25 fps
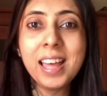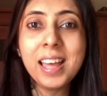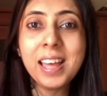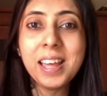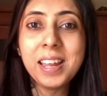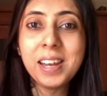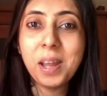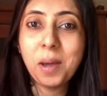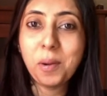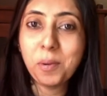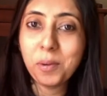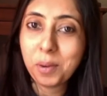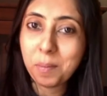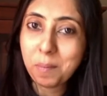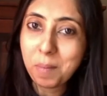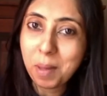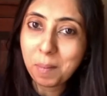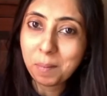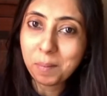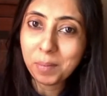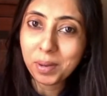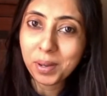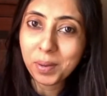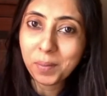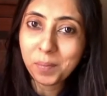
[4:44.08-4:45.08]
Now,
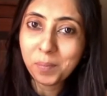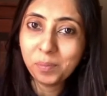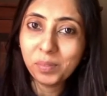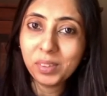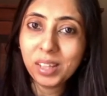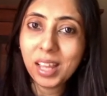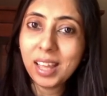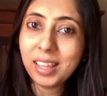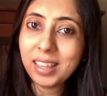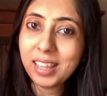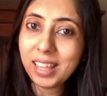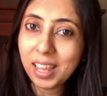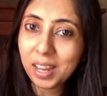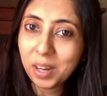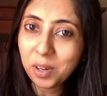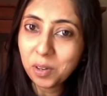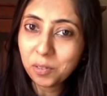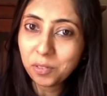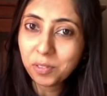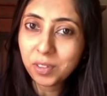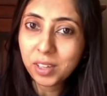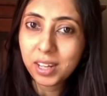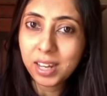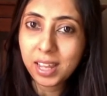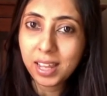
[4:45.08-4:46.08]
remember, at the end
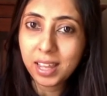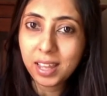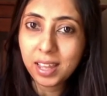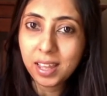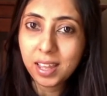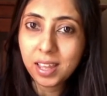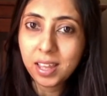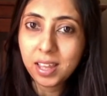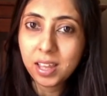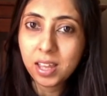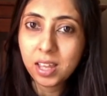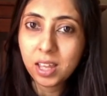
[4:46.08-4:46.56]
of the day,